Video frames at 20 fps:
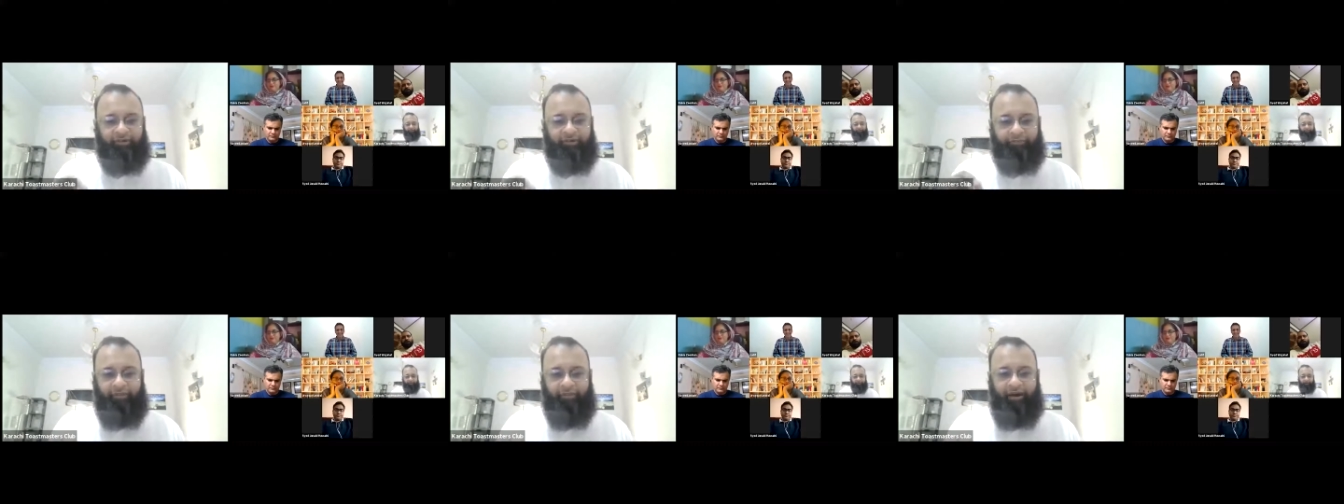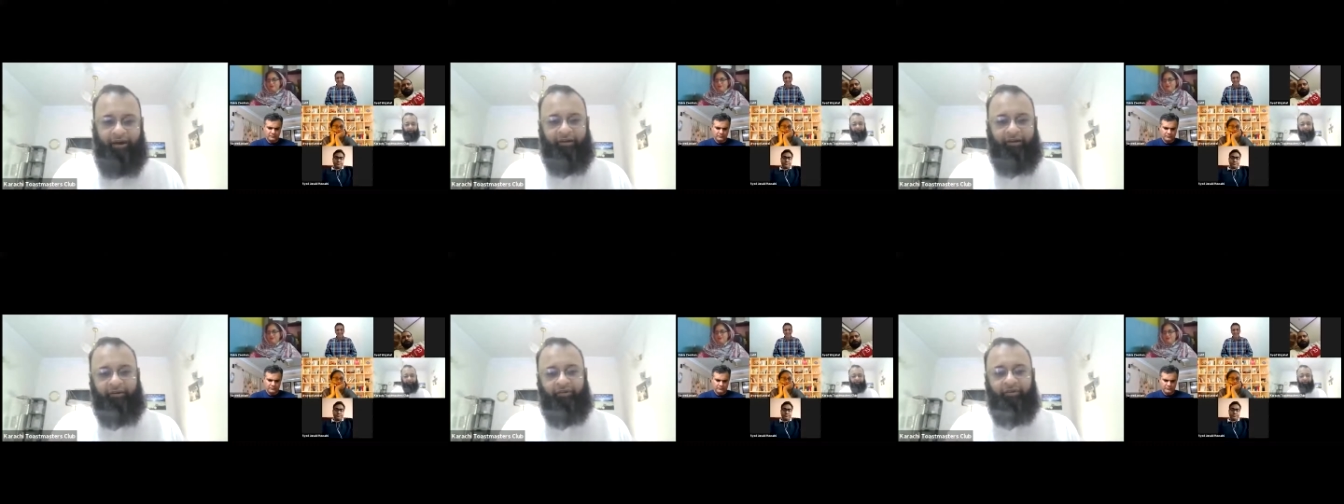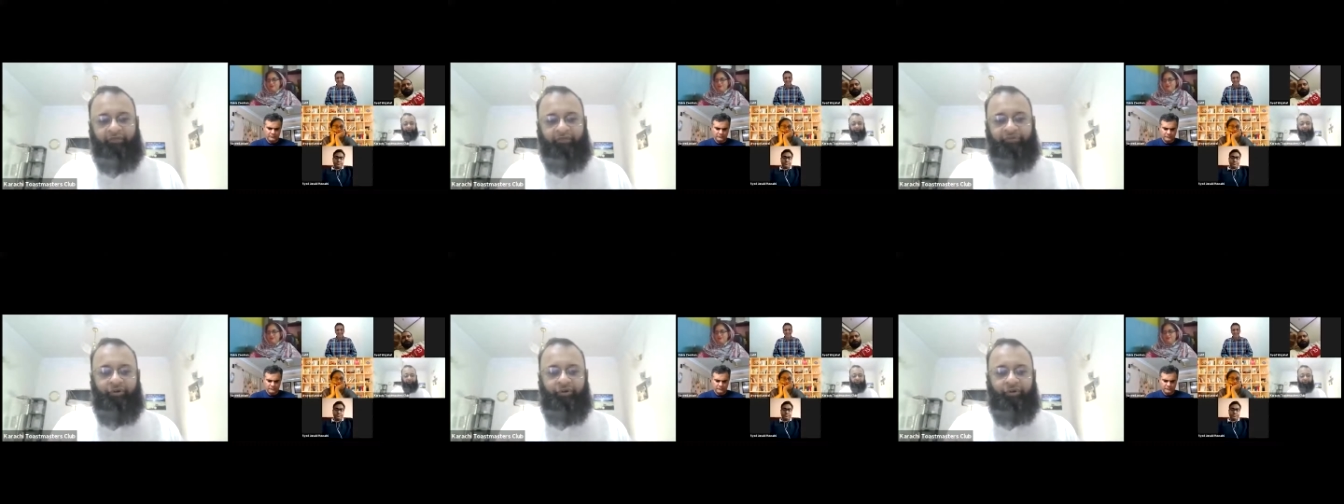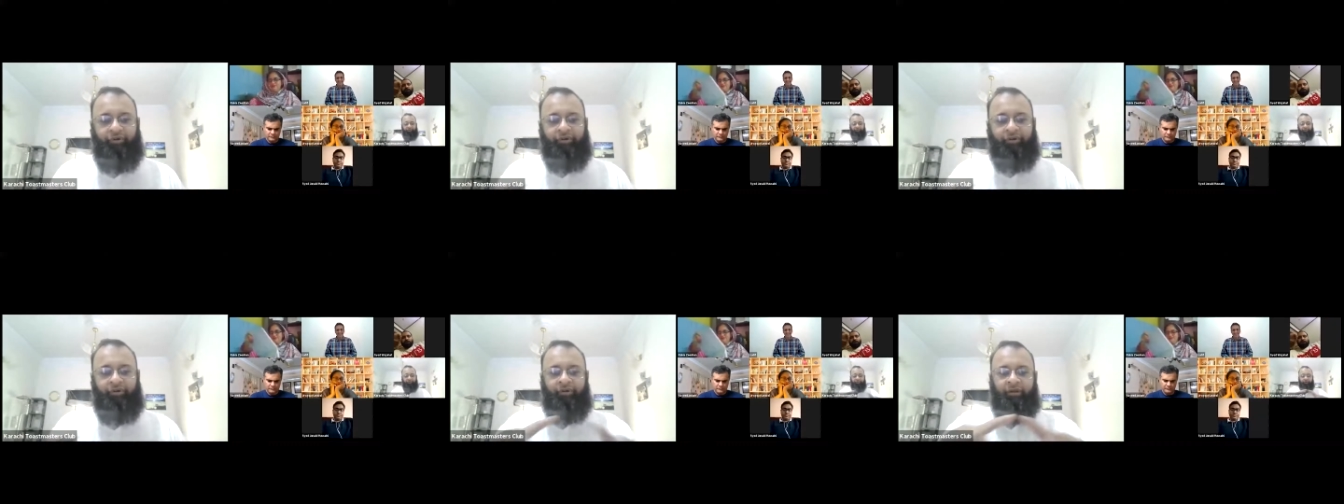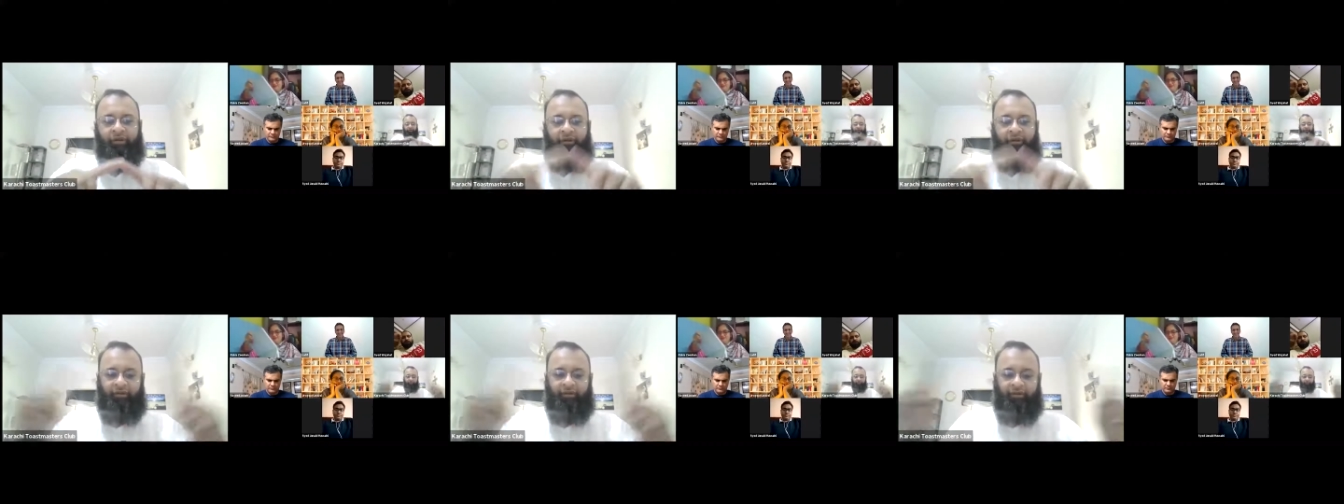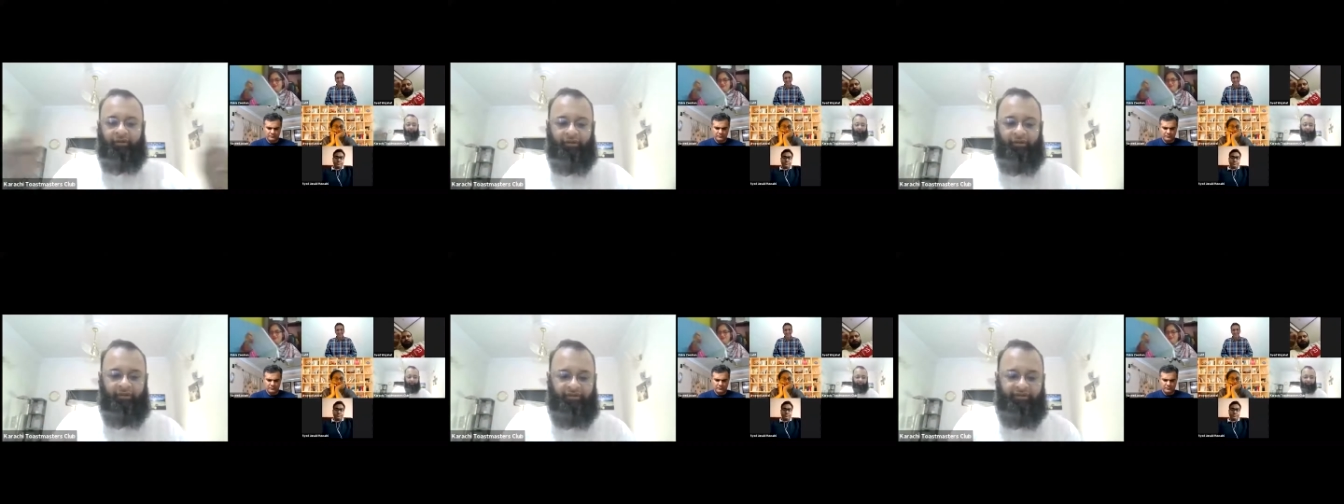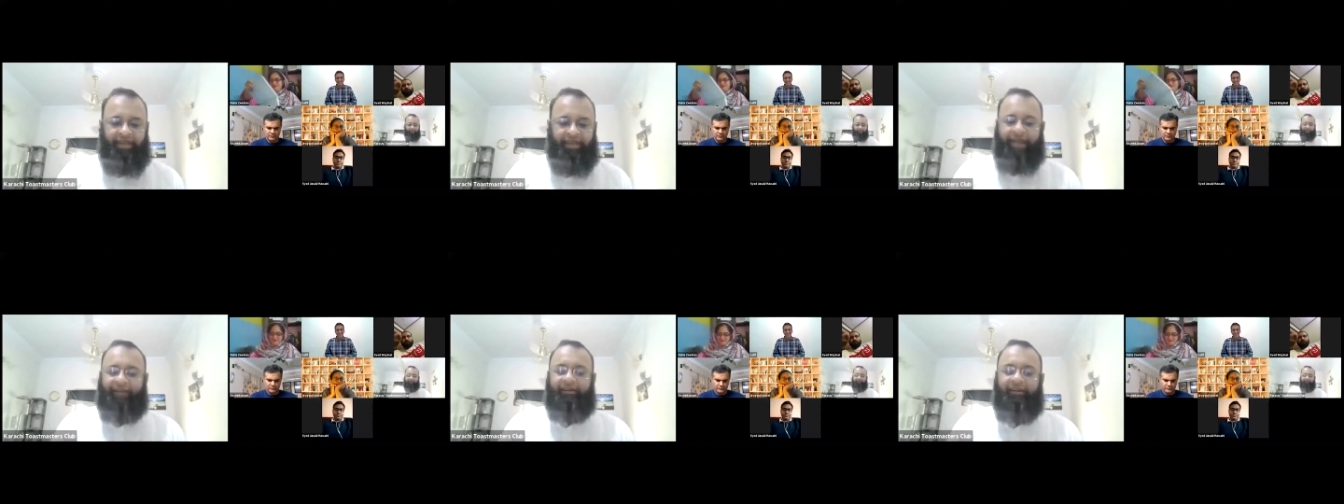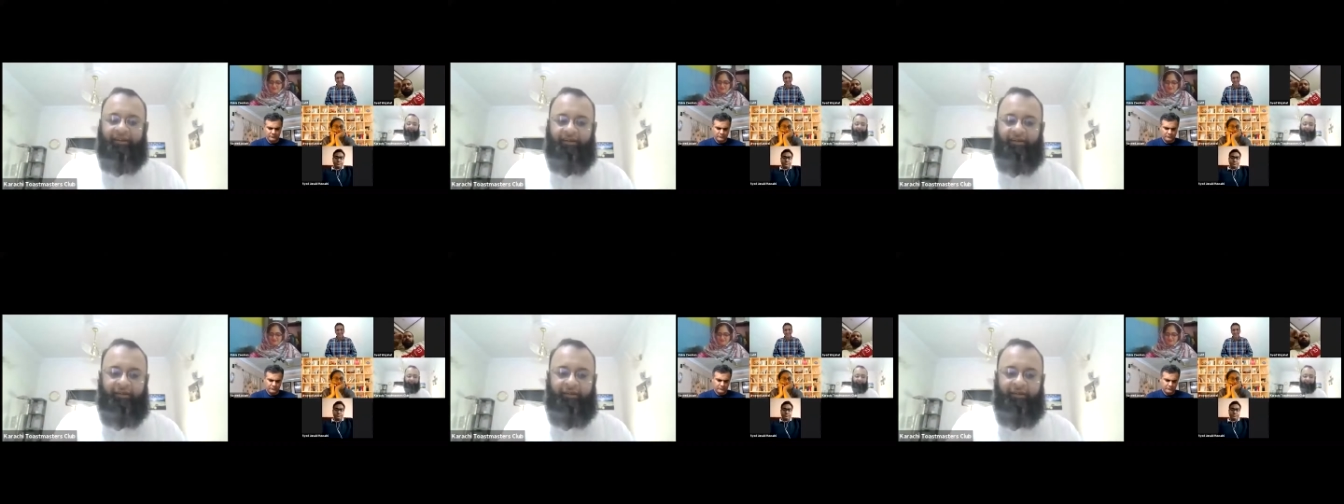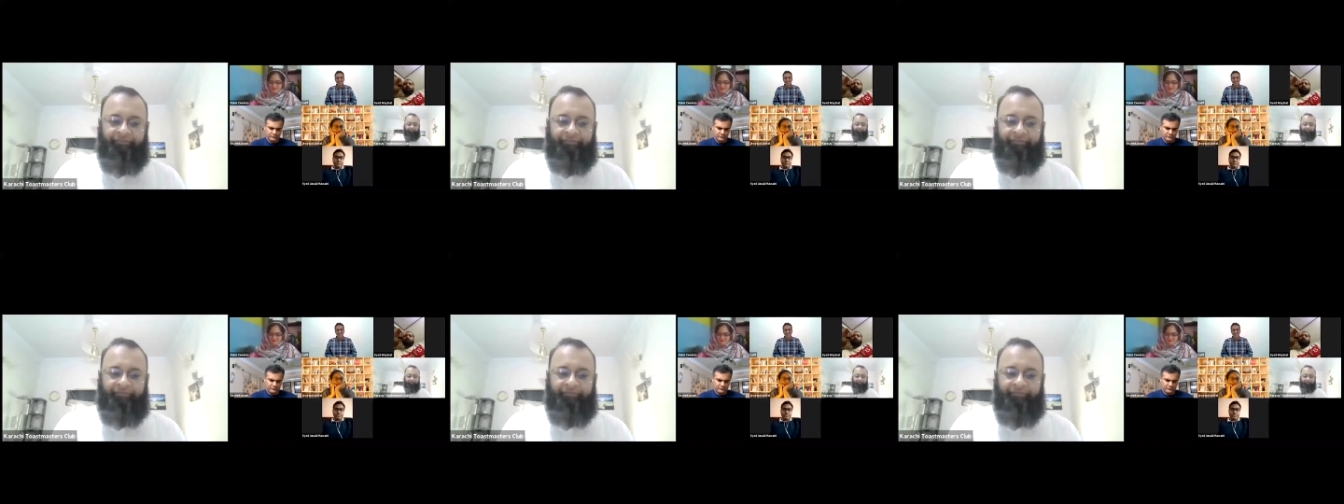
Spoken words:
the part of your standard